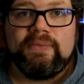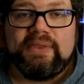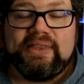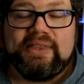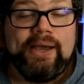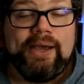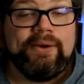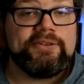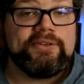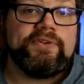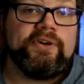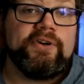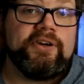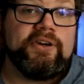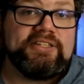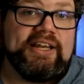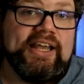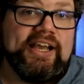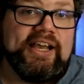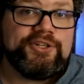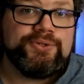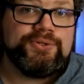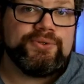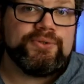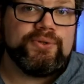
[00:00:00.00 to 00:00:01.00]
Now, as far as an
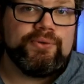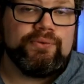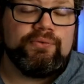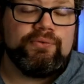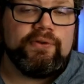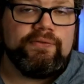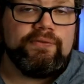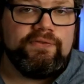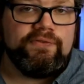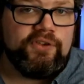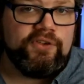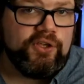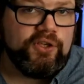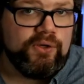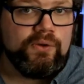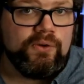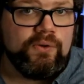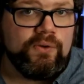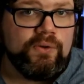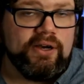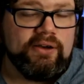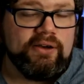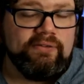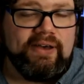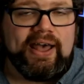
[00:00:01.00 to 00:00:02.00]
actual
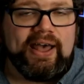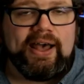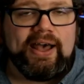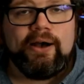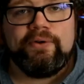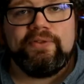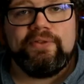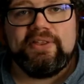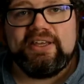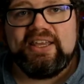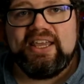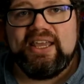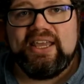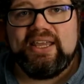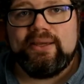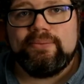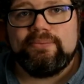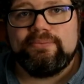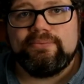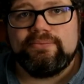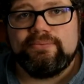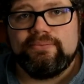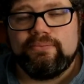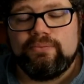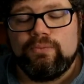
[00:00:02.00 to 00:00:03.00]
review of how the
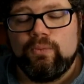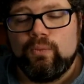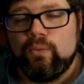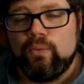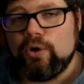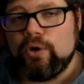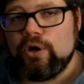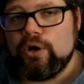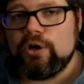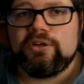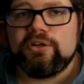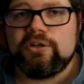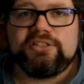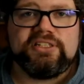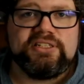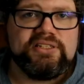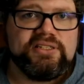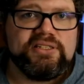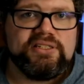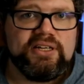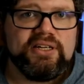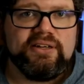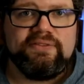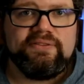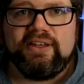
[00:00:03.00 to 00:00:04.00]
game works and
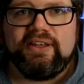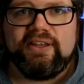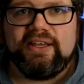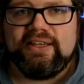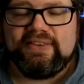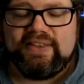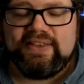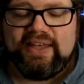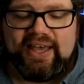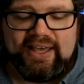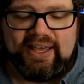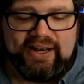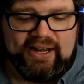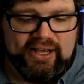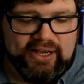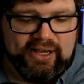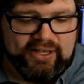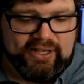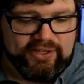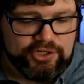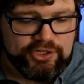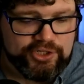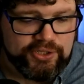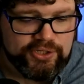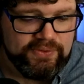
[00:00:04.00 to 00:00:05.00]
stuff like that, uh,
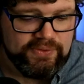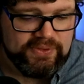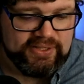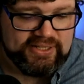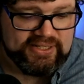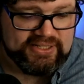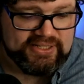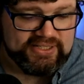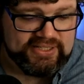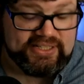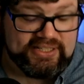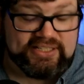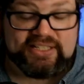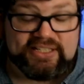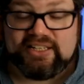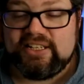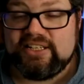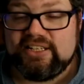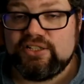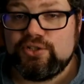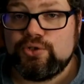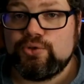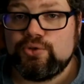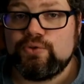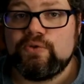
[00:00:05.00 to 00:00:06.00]
the truth is it's an
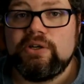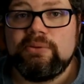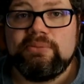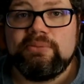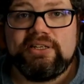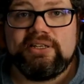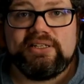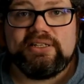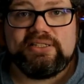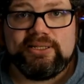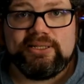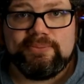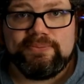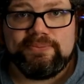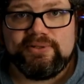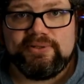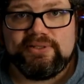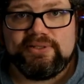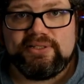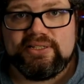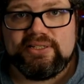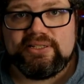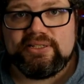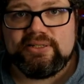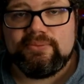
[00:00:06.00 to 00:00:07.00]
extremely simple
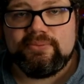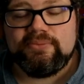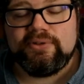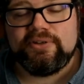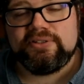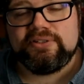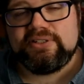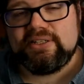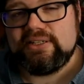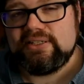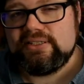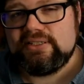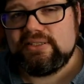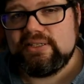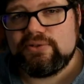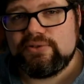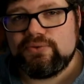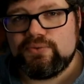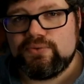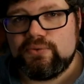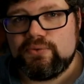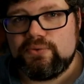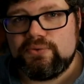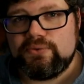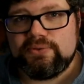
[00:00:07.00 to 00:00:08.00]
system. There's like six
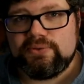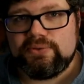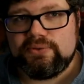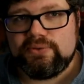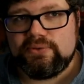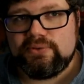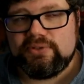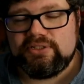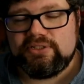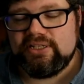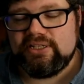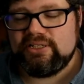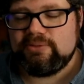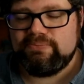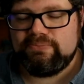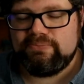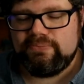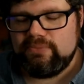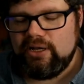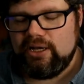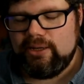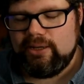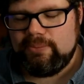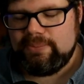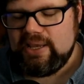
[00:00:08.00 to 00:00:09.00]
rules, six
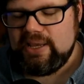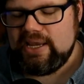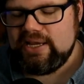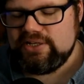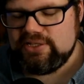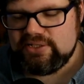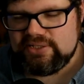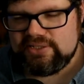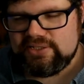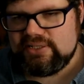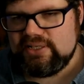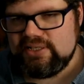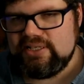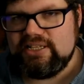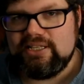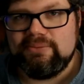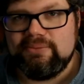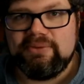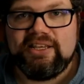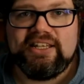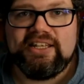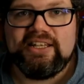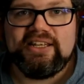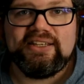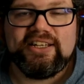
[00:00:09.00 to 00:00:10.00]
uh, pages in the
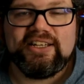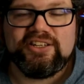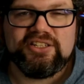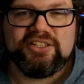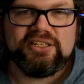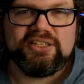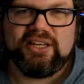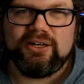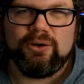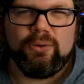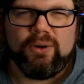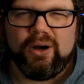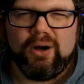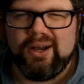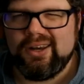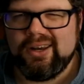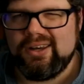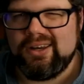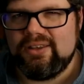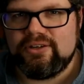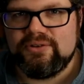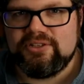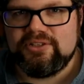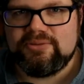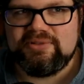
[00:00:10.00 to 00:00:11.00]
beginning. They just kind of walk you
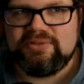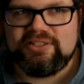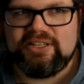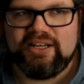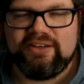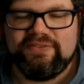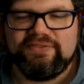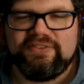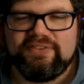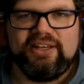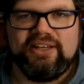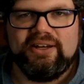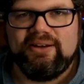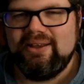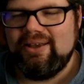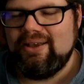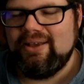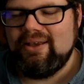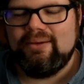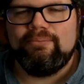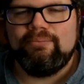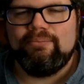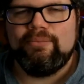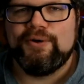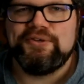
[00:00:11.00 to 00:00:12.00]
through some stuff, and then
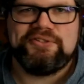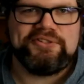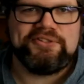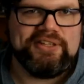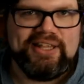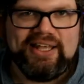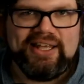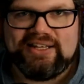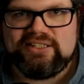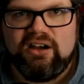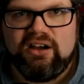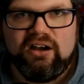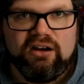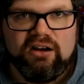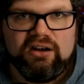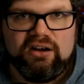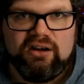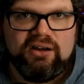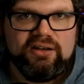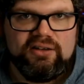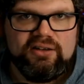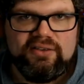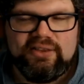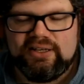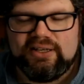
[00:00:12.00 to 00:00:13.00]
most of that's art
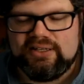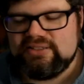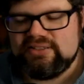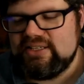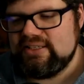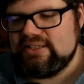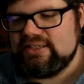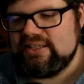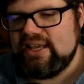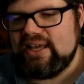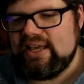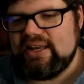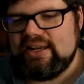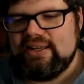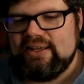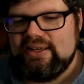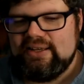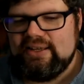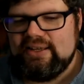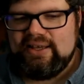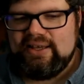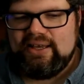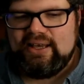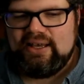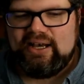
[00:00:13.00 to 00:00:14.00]
and things like that.
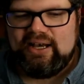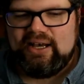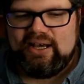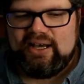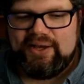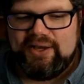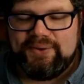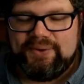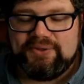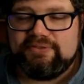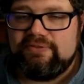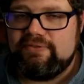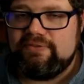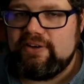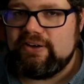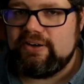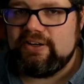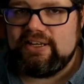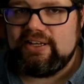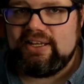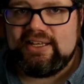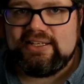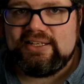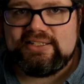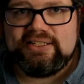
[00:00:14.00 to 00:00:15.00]
Uh, it was
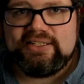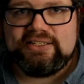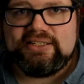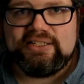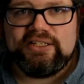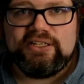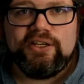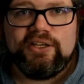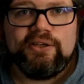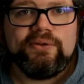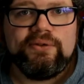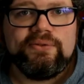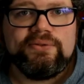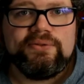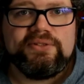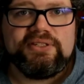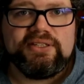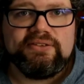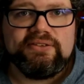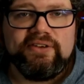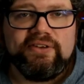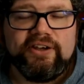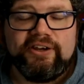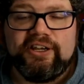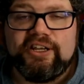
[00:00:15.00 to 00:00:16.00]
very easy to use,
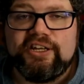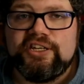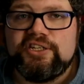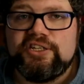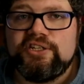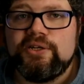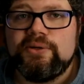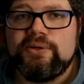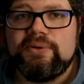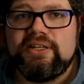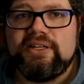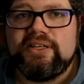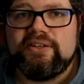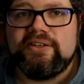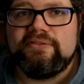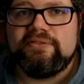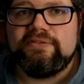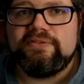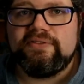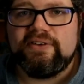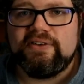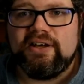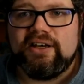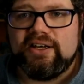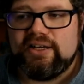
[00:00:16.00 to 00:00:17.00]
very
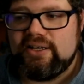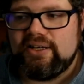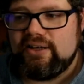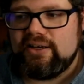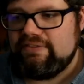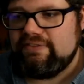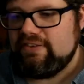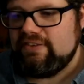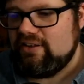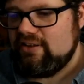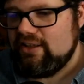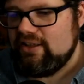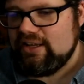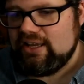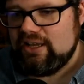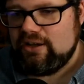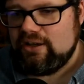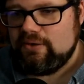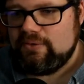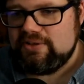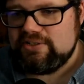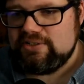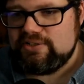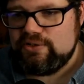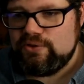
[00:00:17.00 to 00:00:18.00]
intuitive. Uh, I felt like I
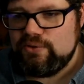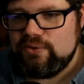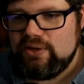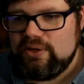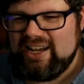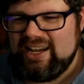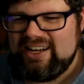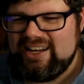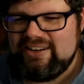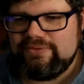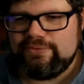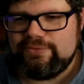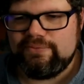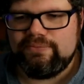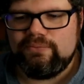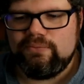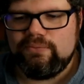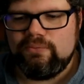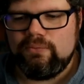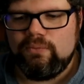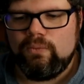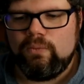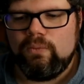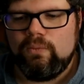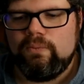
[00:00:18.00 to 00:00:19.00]
always knew kind of...
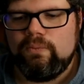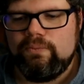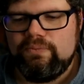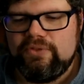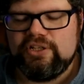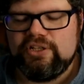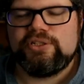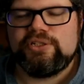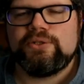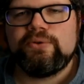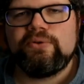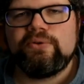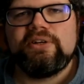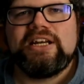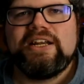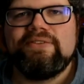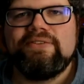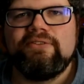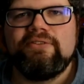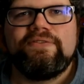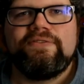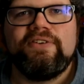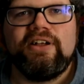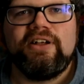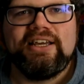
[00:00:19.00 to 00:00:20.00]
The story
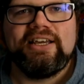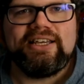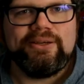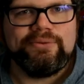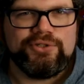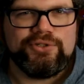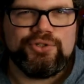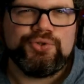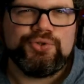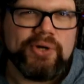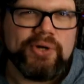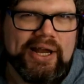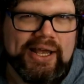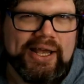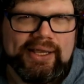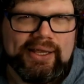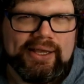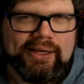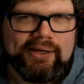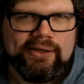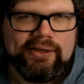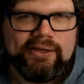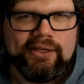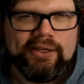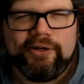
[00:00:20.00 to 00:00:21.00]
never felt like it was
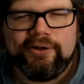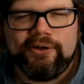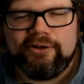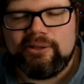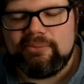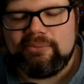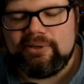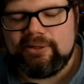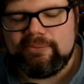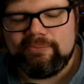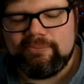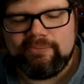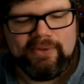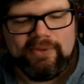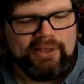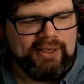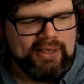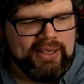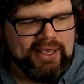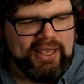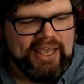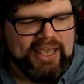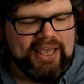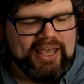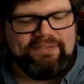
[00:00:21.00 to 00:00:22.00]
dragging, you know what I mean?
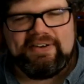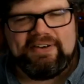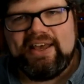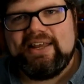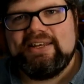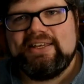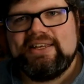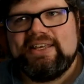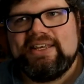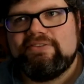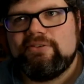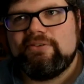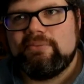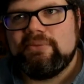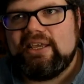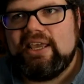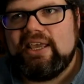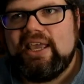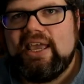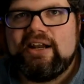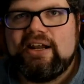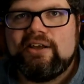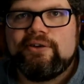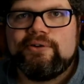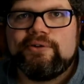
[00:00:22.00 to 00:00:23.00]
If I had to give a
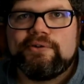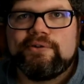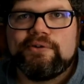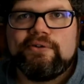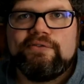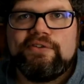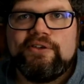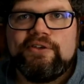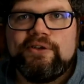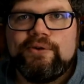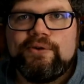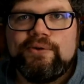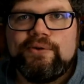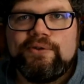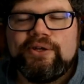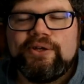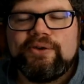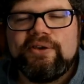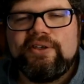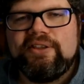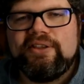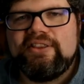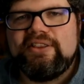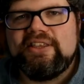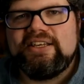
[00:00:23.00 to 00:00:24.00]
mechanical review, the
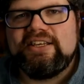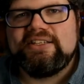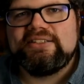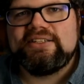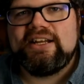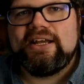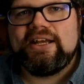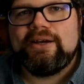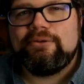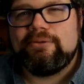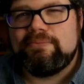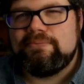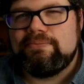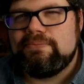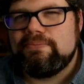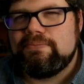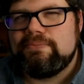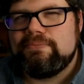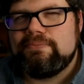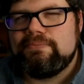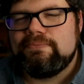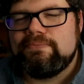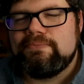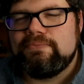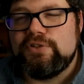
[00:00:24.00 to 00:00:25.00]
only things that I would
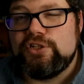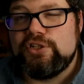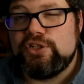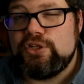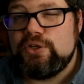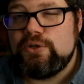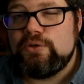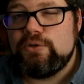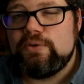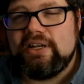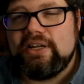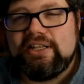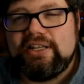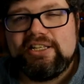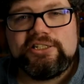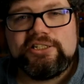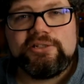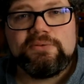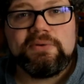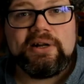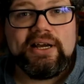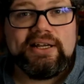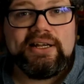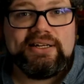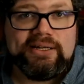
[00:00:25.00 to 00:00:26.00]
do, and this is
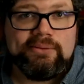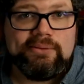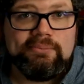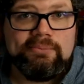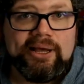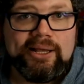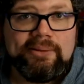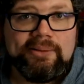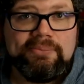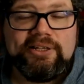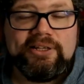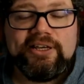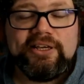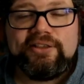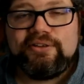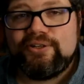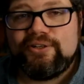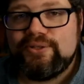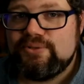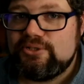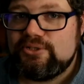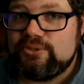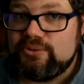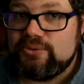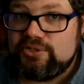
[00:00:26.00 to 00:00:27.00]
what I did in my
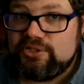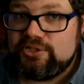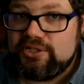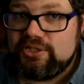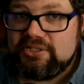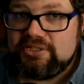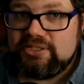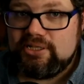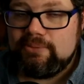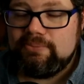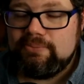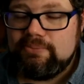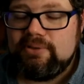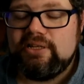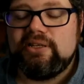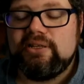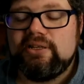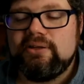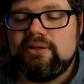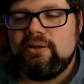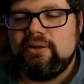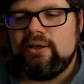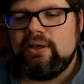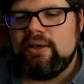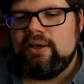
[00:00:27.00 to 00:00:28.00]
playthrough, so it's just an
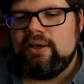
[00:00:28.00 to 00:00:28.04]
opinion,